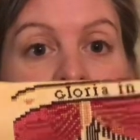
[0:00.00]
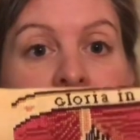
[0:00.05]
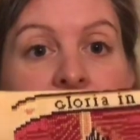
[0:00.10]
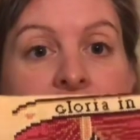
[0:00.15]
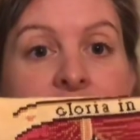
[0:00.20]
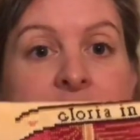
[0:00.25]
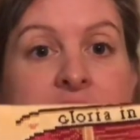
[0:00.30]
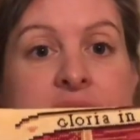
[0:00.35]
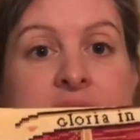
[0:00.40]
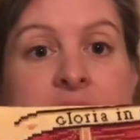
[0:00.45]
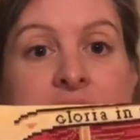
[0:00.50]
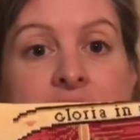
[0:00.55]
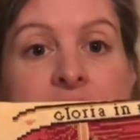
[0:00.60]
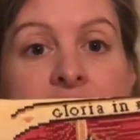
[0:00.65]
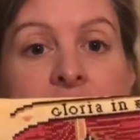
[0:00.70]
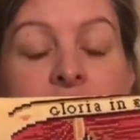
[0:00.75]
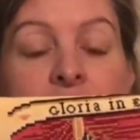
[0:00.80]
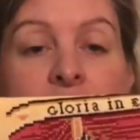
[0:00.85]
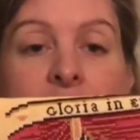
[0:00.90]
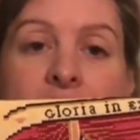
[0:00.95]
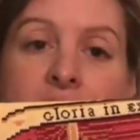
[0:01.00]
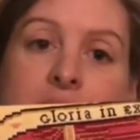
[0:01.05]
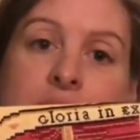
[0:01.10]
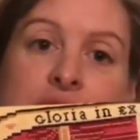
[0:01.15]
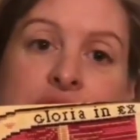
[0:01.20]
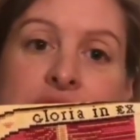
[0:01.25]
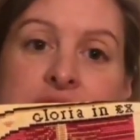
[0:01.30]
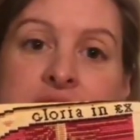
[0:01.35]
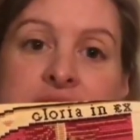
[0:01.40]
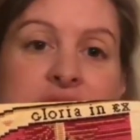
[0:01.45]
And so
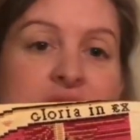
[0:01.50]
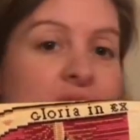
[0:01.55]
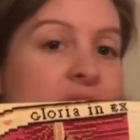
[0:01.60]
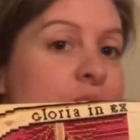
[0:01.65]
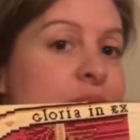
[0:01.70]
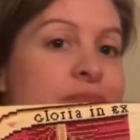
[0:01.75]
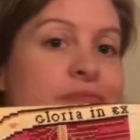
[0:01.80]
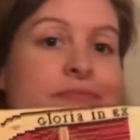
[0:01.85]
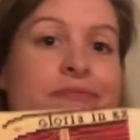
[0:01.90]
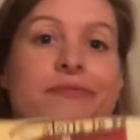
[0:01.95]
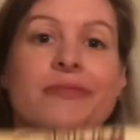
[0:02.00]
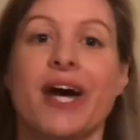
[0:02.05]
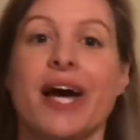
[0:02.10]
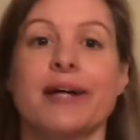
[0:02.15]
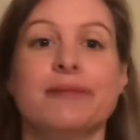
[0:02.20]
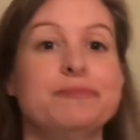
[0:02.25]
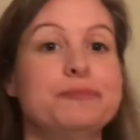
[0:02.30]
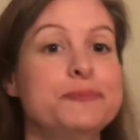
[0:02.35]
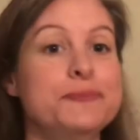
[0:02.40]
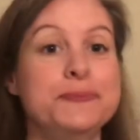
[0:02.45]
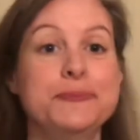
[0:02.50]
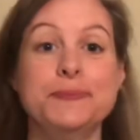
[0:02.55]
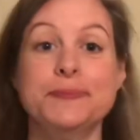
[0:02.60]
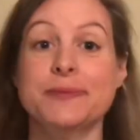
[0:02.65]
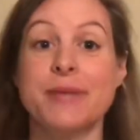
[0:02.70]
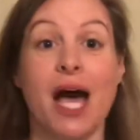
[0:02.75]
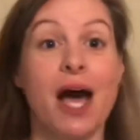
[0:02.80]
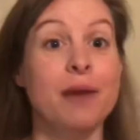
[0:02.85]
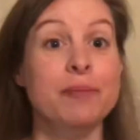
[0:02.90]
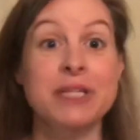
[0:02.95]
I'm
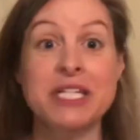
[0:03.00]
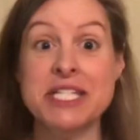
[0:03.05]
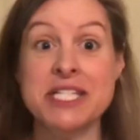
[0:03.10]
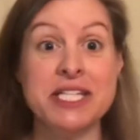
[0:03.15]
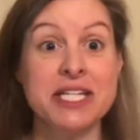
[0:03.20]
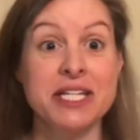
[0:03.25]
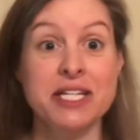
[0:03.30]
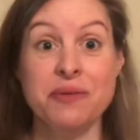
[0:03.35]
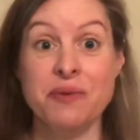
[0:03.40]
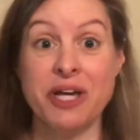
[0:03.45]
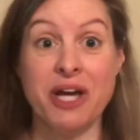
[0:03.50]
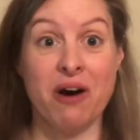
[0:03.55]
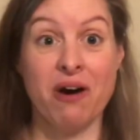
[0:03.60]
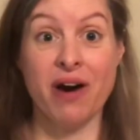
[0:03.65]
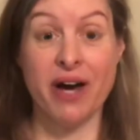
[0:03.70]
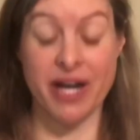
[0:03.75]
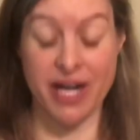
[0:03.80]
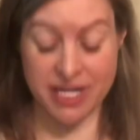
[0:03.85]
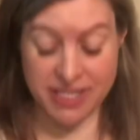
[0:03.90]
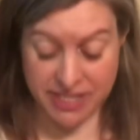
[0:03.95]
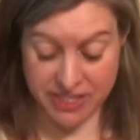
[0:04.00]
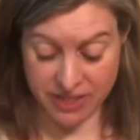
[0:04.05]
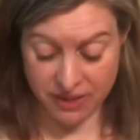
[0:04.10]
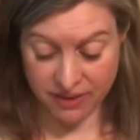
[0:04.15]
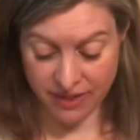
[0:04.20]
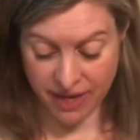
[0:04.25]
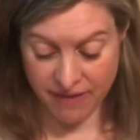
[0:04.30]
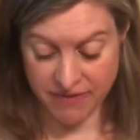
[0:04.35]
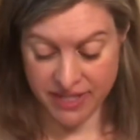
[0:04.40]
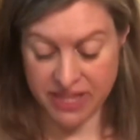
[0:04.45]
continuing on. I still
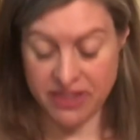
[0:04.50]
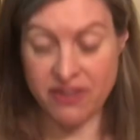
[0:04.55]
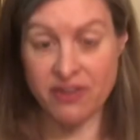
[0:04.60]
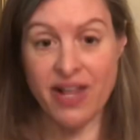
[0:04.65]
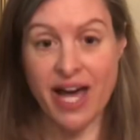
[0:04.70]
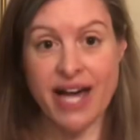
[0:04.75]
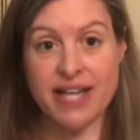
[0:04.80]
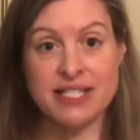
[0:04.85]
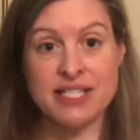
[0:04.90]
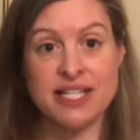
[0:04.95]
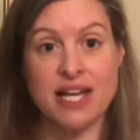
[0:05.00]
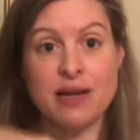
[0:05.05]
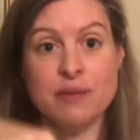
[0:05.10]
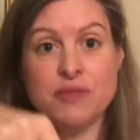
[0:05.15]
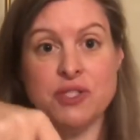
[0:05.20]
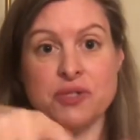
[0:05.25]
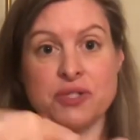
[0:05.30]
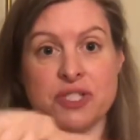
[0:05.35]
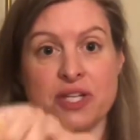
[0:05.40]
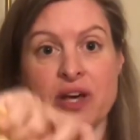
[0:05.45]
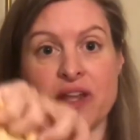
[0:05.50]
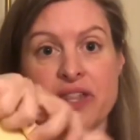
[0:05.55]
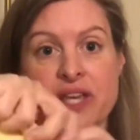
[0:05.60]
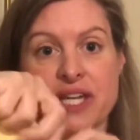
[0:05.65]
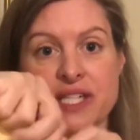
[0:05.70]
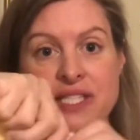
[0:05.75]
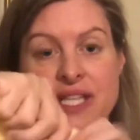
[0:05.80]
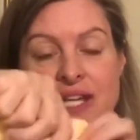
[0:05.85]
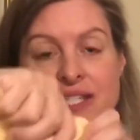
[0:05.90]
love it. The last time you saw this, I